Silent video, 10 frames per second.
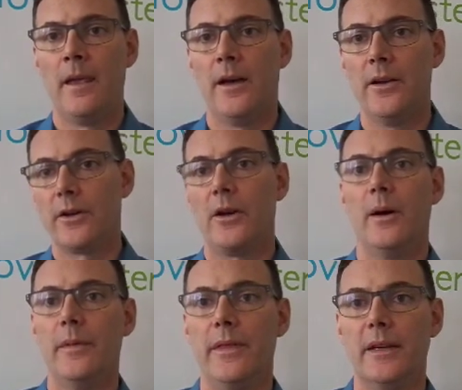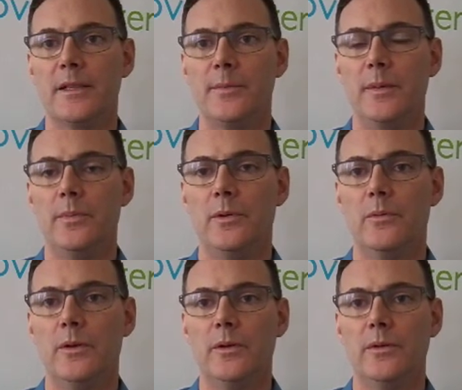Another common thing is people
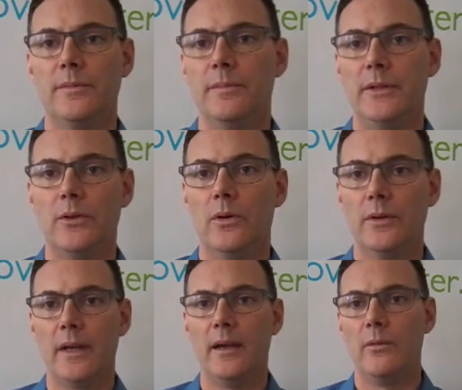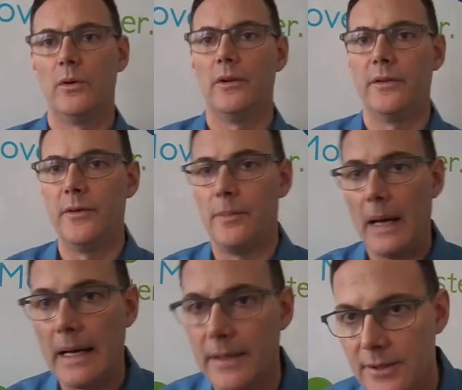will be told, hey, well, if your
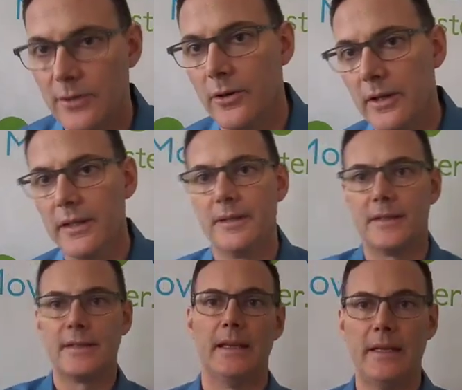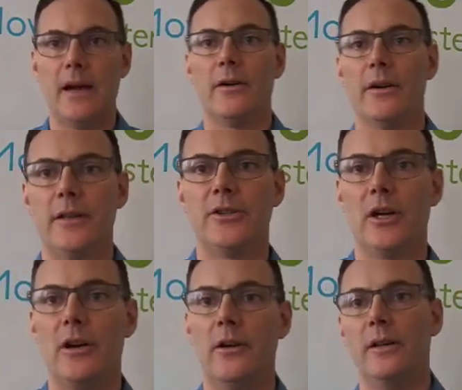back is sore, you need to sit down in a
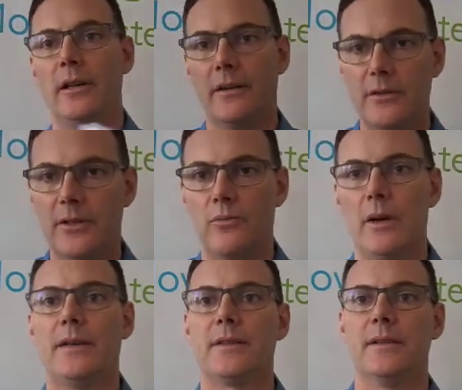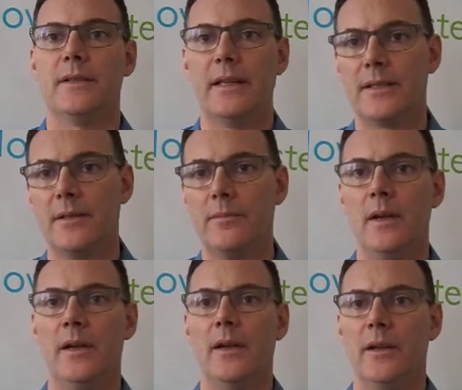chair and like just rest and take some,
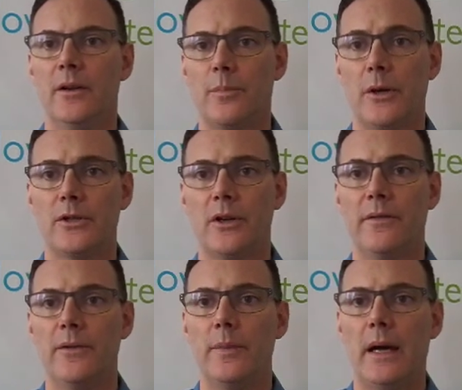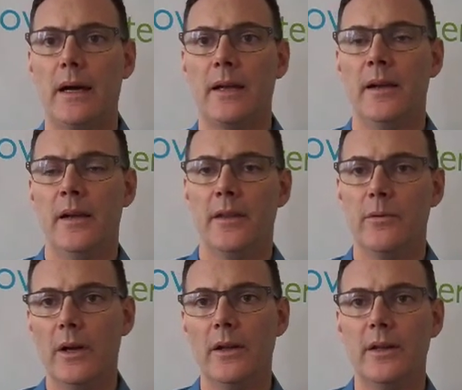pressure off your back. The
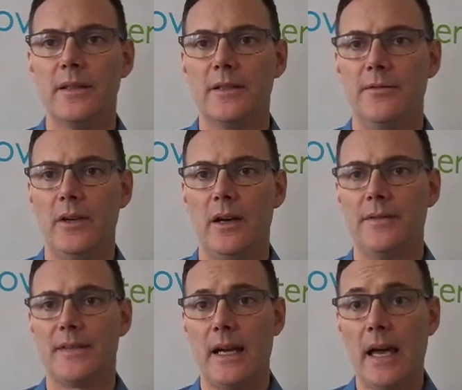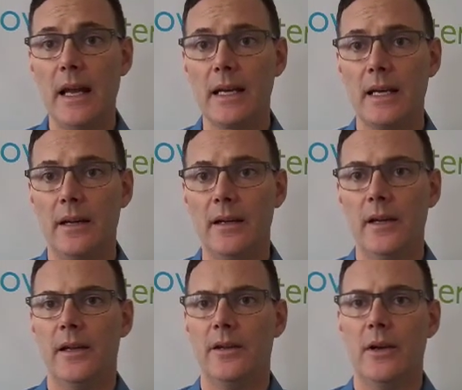reality is, if you have sciatica,
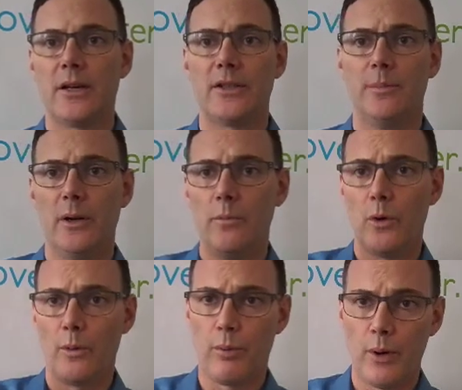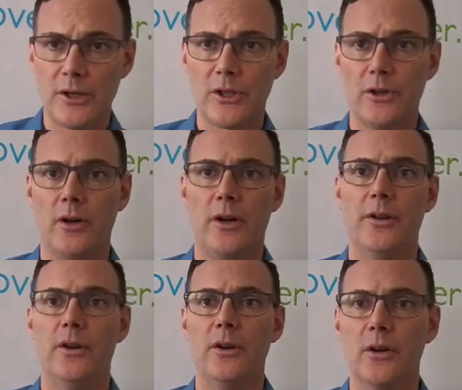you're actually putting more pressure on
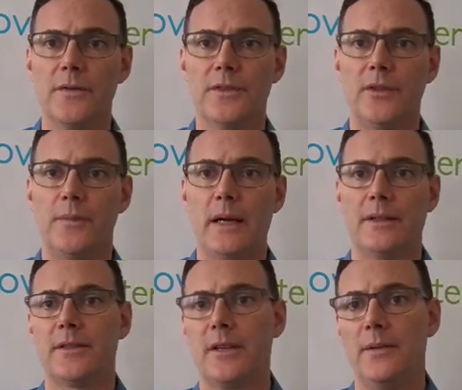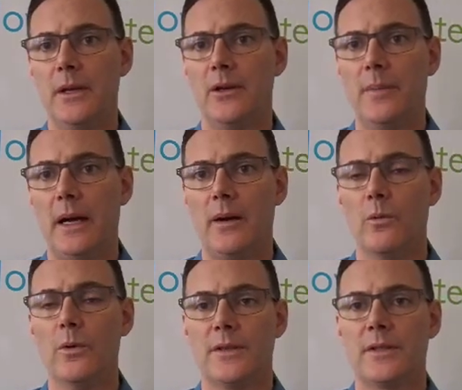the nerves in your back that's going to make your back
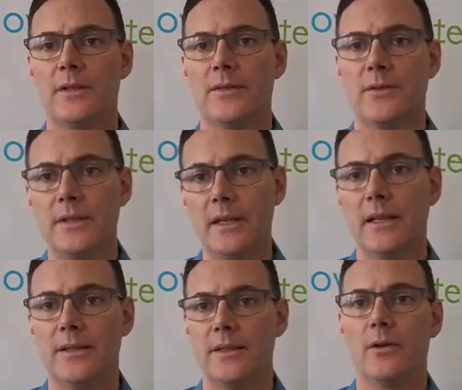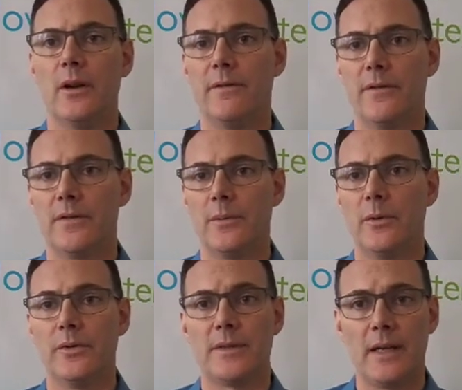worse. So sitting isn't great for
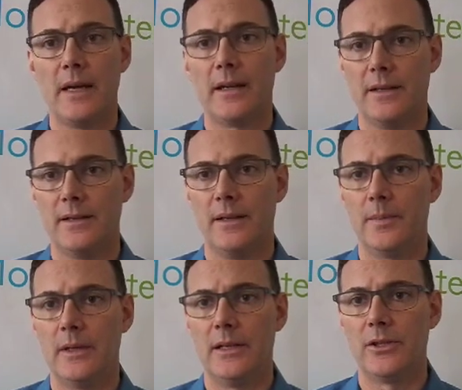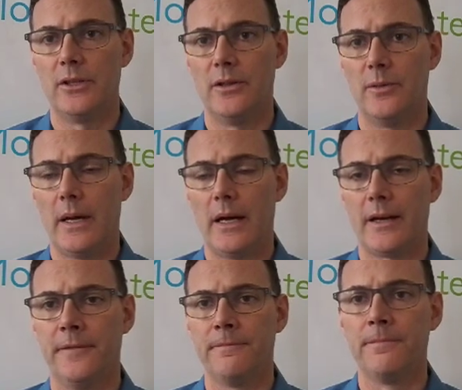someone with sciatica type condition in their
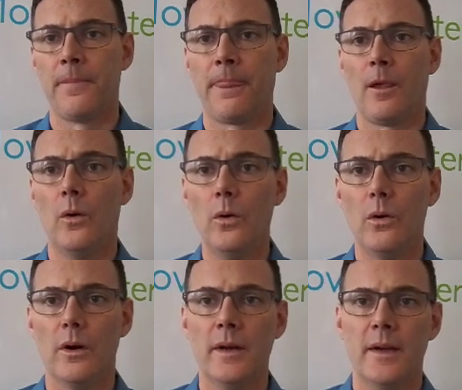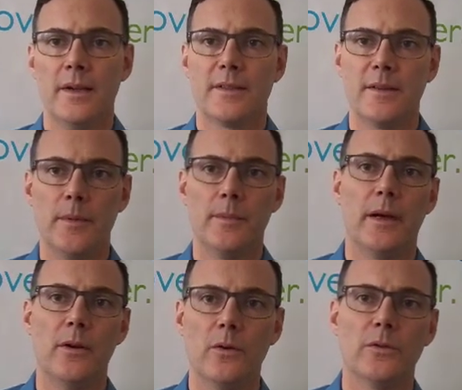back. Or some of
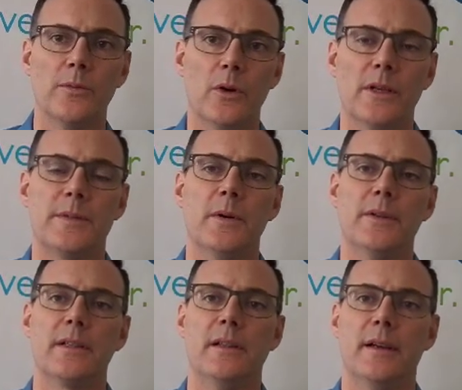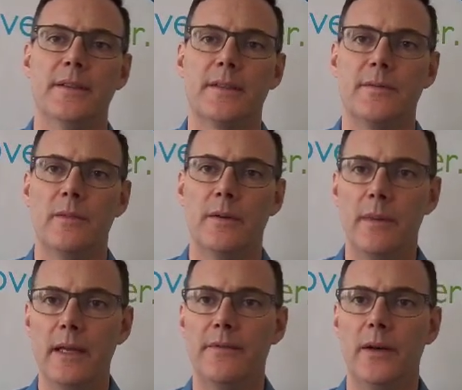my older, more experienced clients
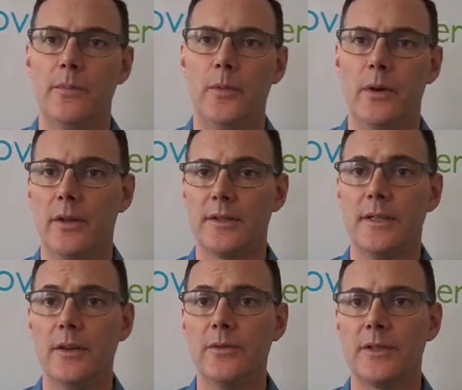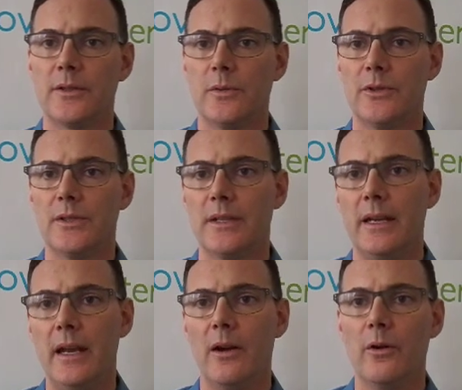may develop what we call a stenosis, which is a
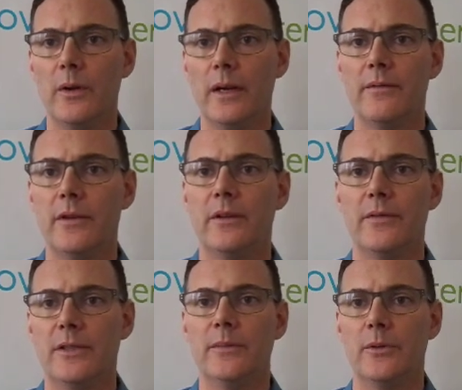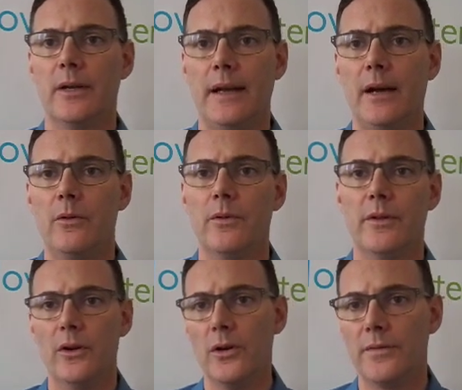narrowing of the intervertebral canal where
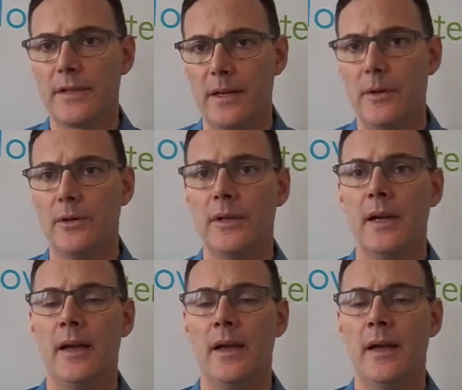the nerves come out.